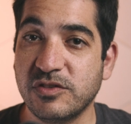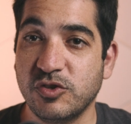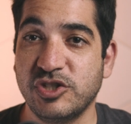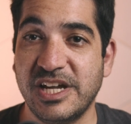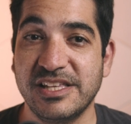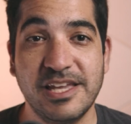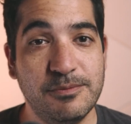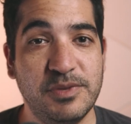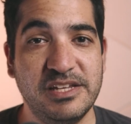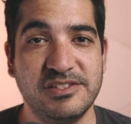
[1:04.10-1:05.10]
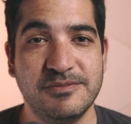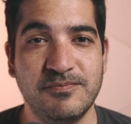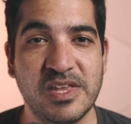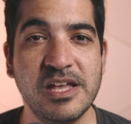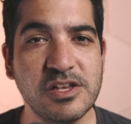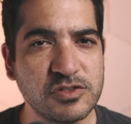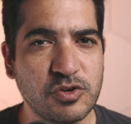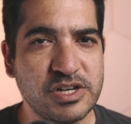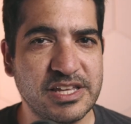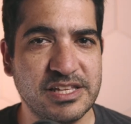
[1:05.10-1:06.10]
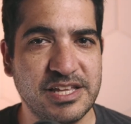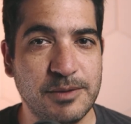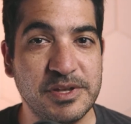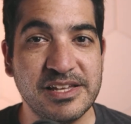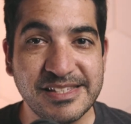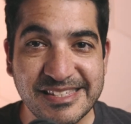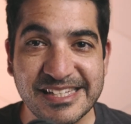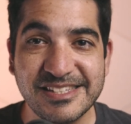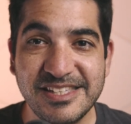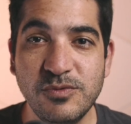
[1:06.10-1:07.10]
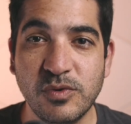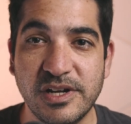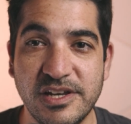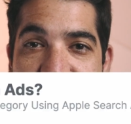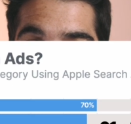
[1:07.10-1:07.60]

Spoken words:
search ad campaigns. Starting at the top, 61